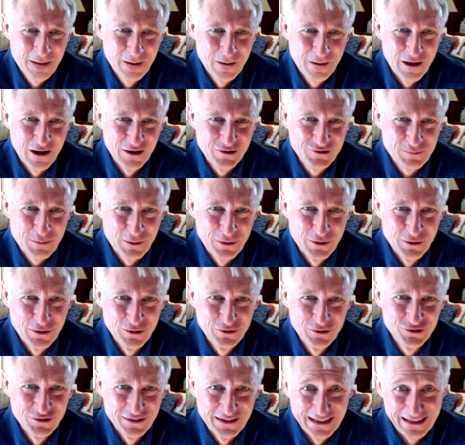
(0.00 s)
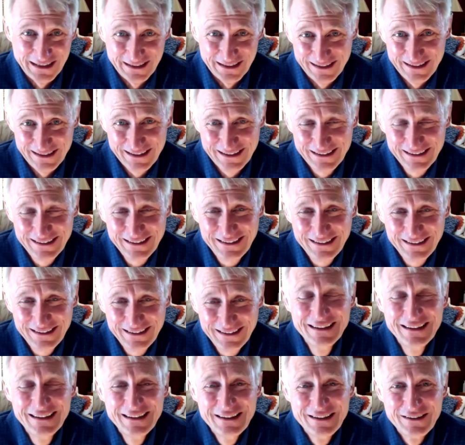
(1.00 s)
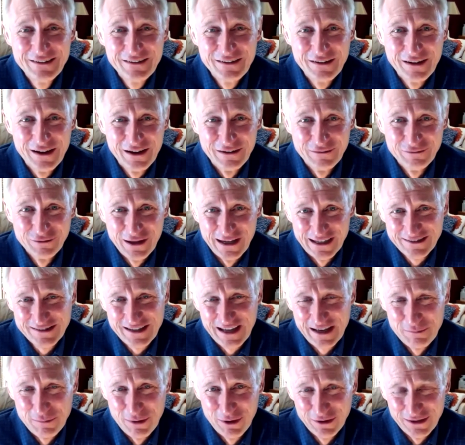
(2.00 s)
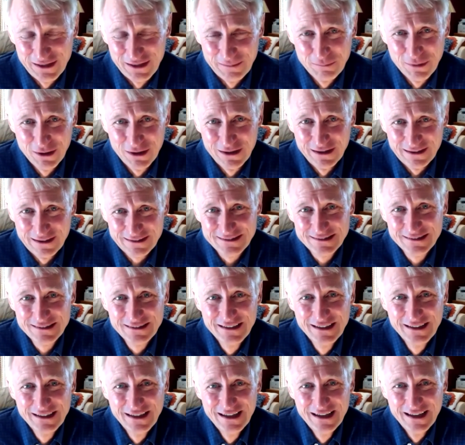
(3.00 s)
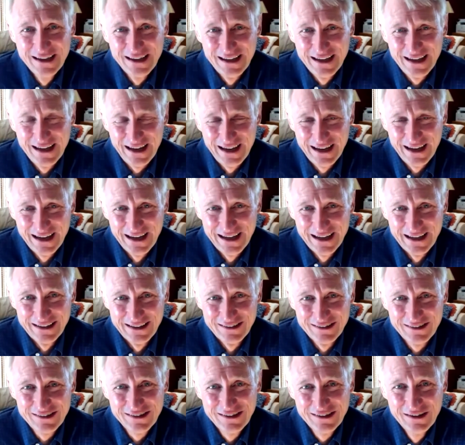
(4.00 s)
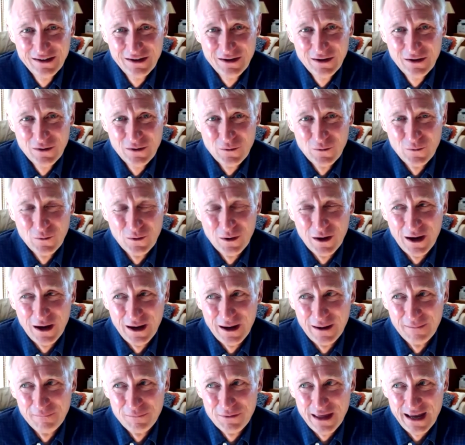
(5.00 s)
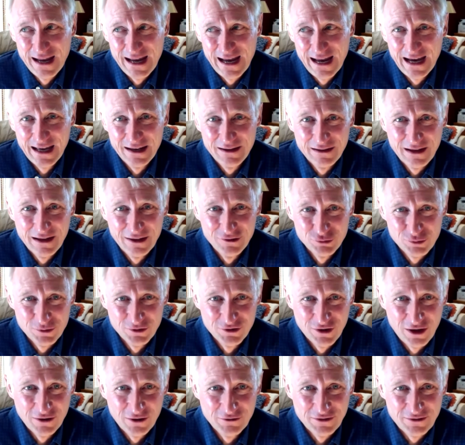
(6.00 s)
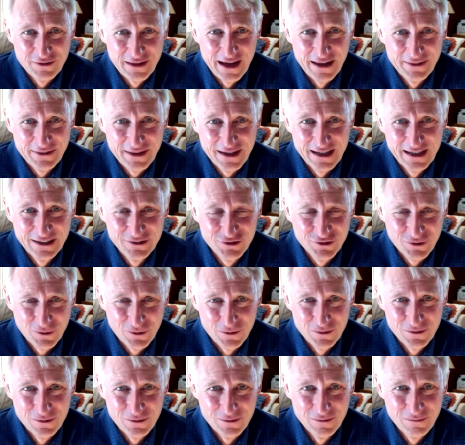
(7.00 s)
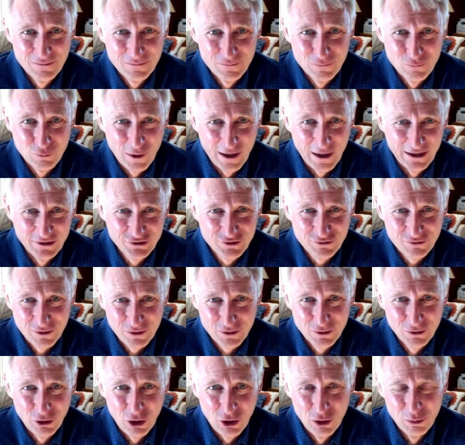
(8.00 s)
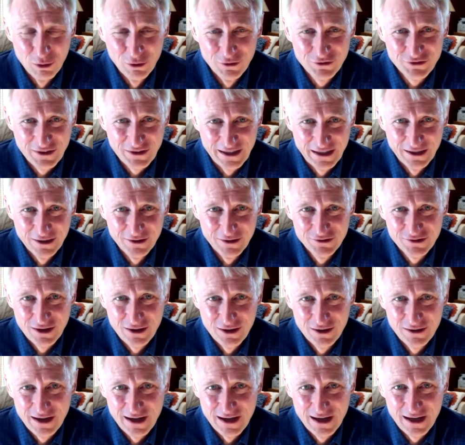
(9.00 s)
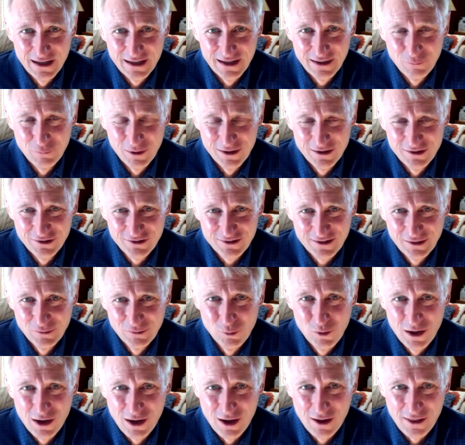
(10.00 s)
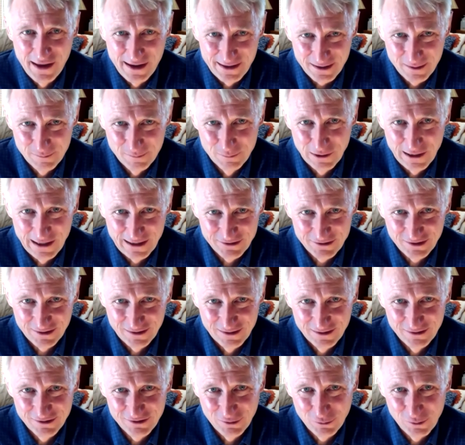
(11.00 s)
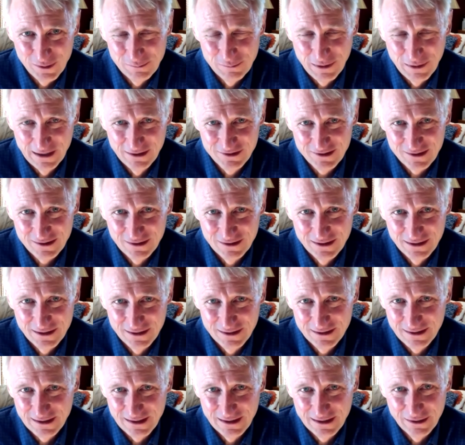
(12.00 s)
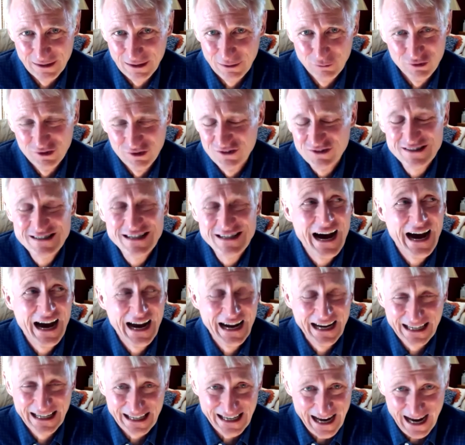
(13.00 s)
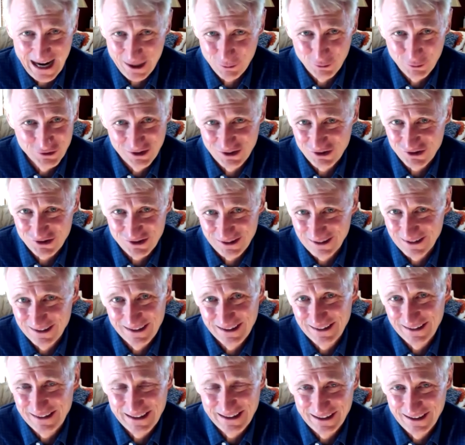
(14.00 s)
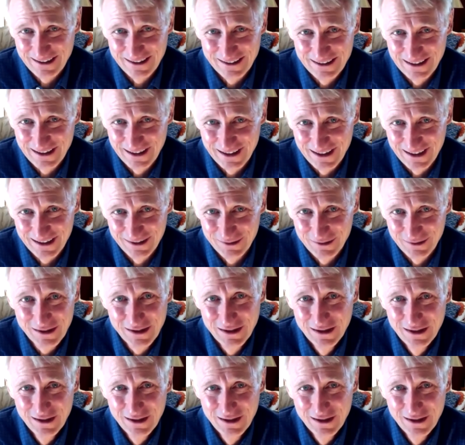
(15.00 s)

entrepreneurs in India of like ten million bucks, and um, they had, as a result of that, they had certain rights for global sales and all that. And we just didn't want all that complexity. So we basically, it, it, was a tiny acquisition at the end of the day. And